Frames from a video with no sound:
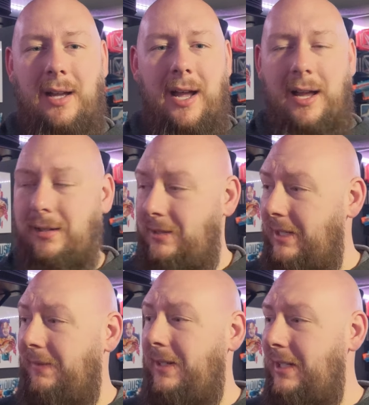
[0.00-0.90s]

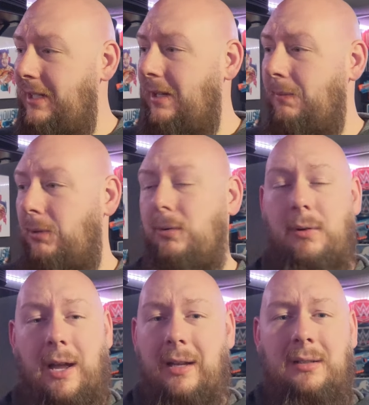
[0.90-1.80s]
DVD and
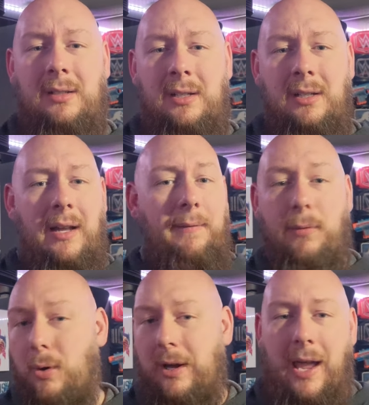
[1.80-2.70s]
Blu-ray and
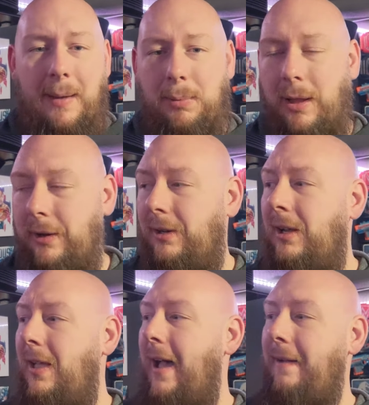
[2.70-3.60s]
4K player.
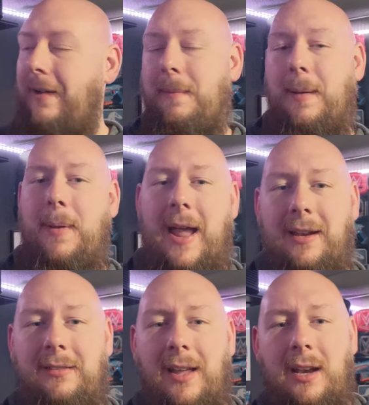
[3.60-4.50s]
I've got my
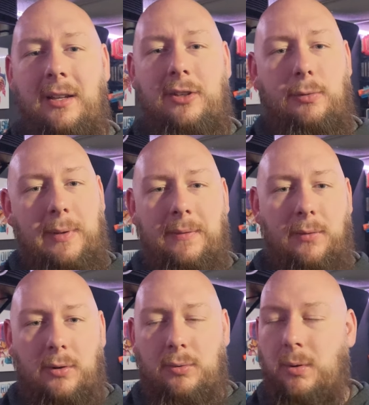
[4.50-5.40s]
Panasonic
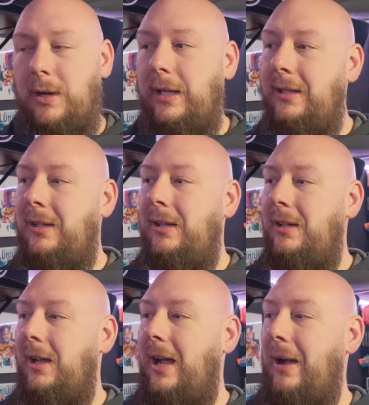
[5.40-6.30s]

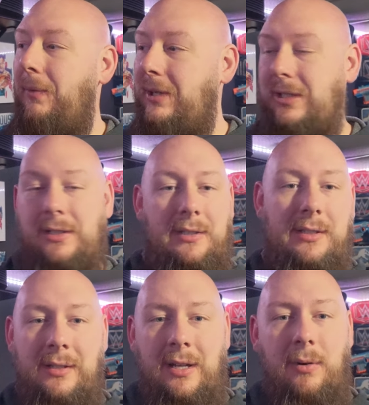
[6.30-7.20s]
UB420, which
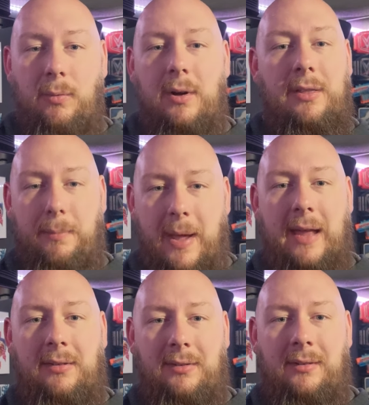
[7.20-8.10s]
is one of the
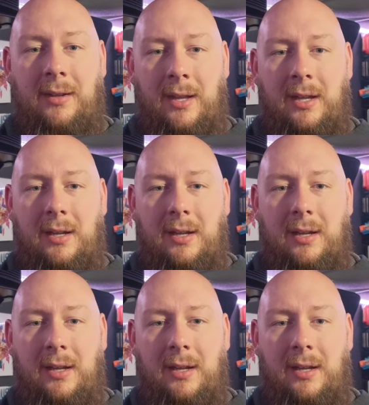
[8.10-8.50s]
best